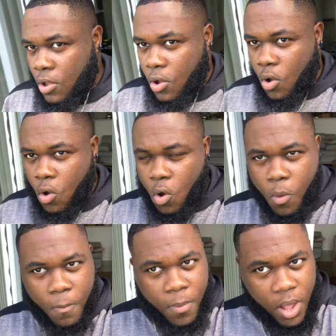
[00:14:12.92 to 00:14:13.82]
Oh
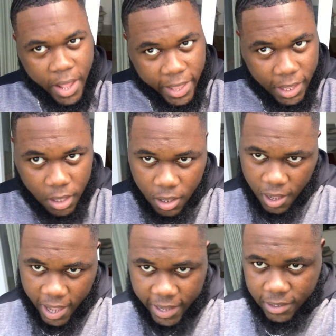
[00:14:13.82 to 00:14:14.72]
my
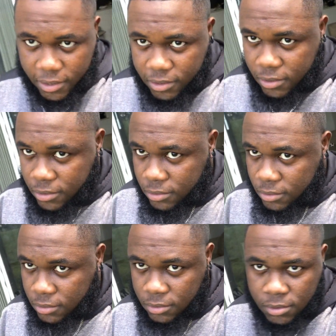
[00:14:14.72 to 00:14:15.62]
god.
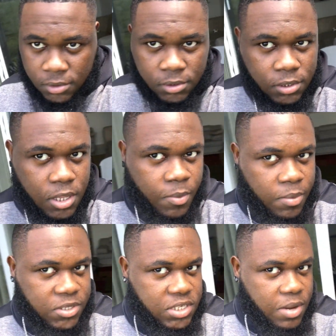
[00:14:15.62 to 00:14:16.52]
Yeah man,
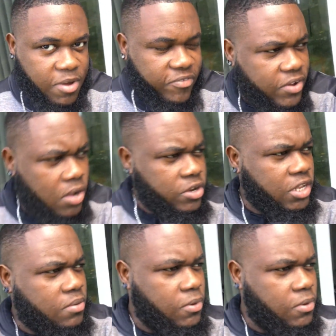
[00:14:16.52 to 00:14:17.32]
I see them a forward in,